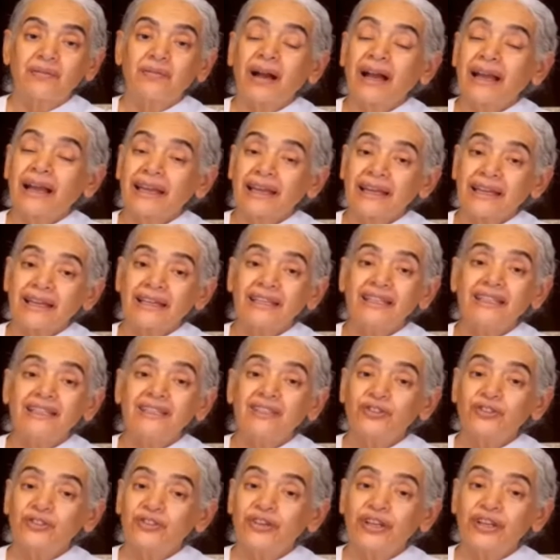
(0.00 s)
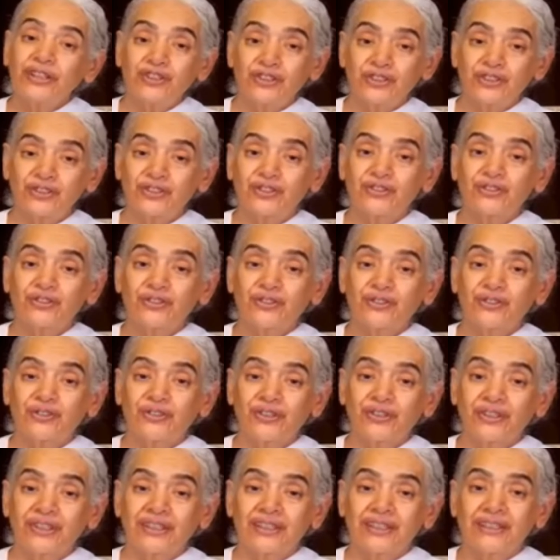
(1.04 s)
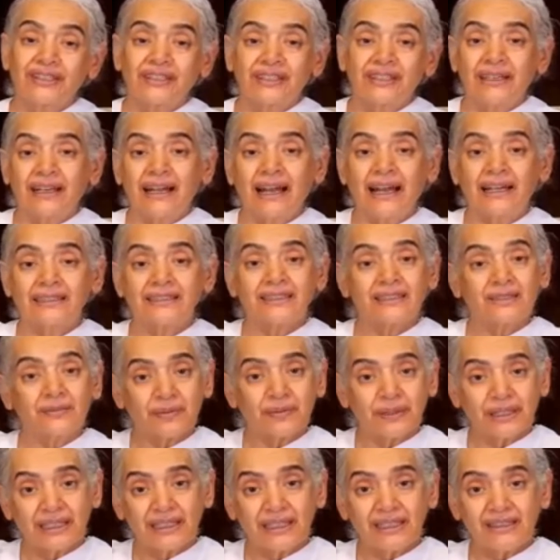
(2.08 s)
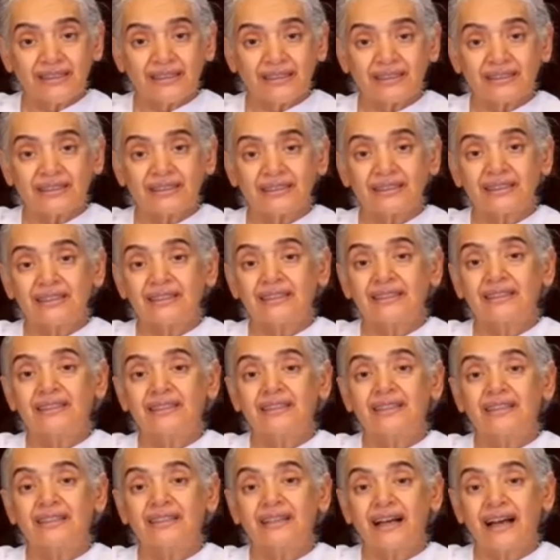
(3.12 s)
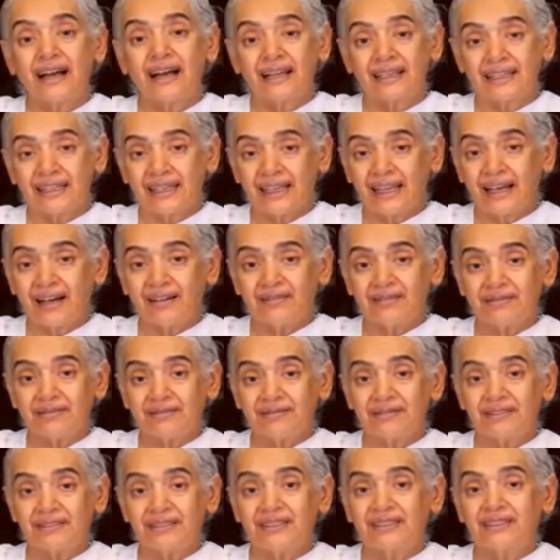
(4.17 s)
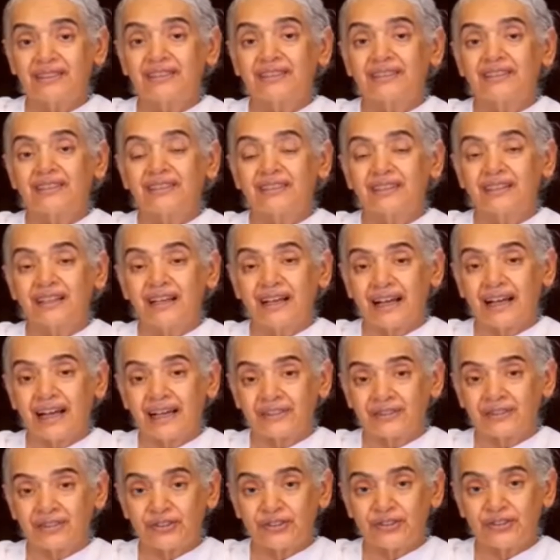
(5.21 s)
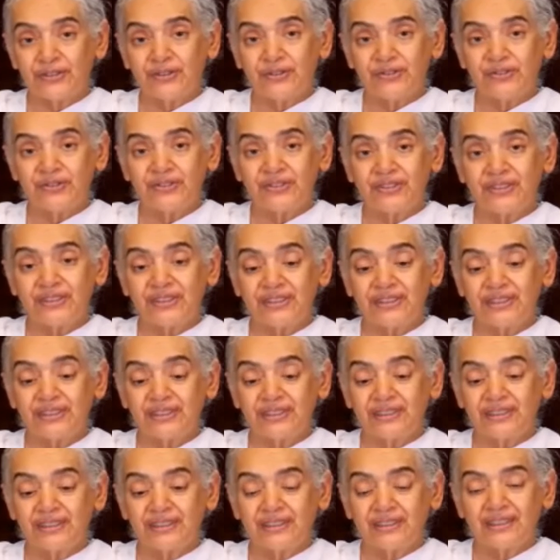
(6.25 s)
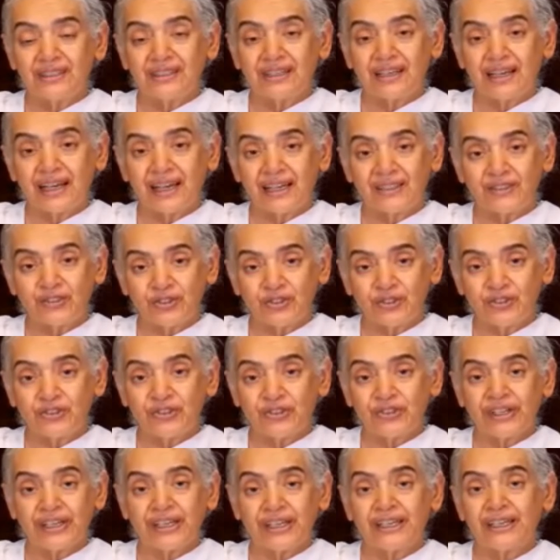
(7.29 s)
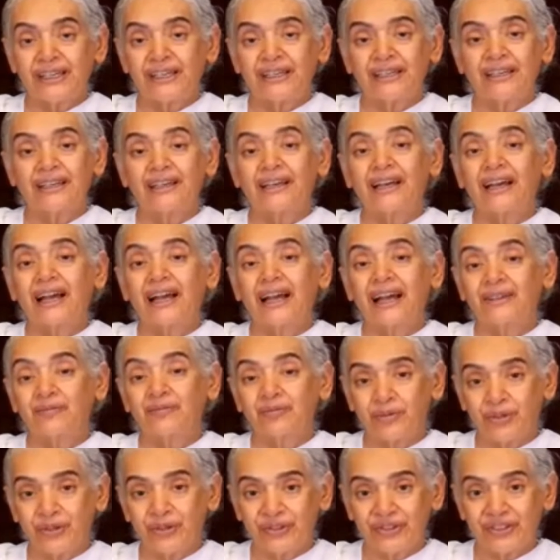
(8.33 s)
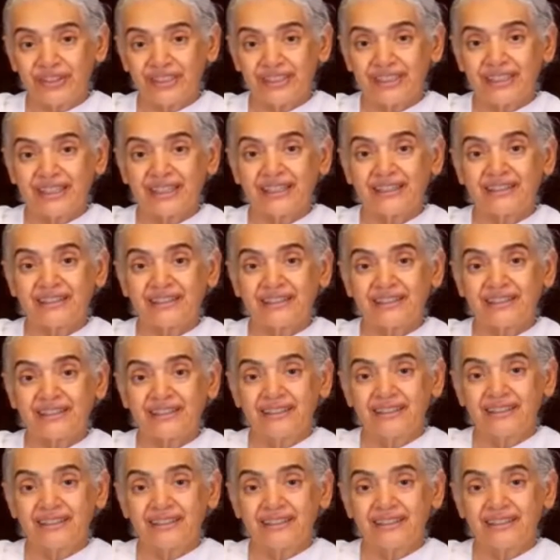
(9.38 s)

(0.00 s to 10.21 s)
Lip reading: My inner treasure store has peace and love and truth and joy and purity.